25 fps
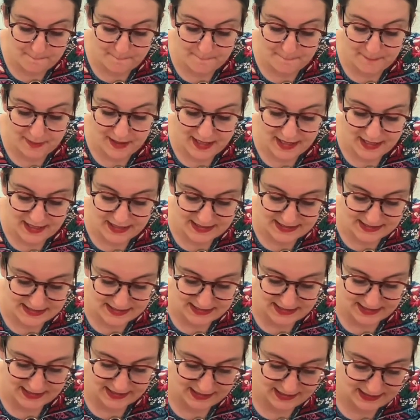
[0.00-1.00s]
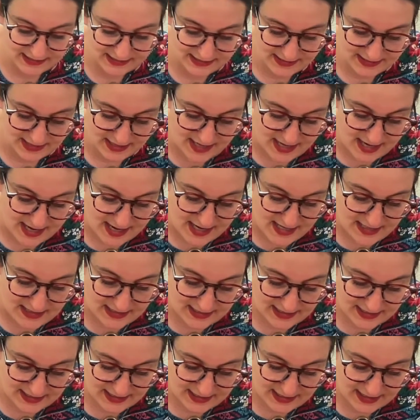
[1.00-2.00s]
big sticks
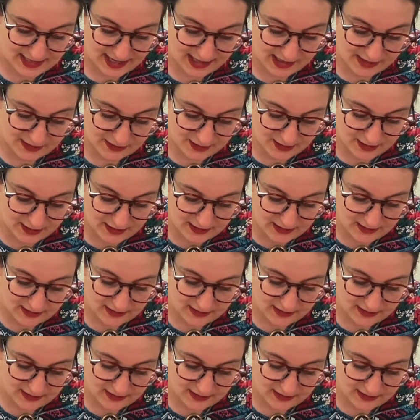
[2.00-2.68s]
together.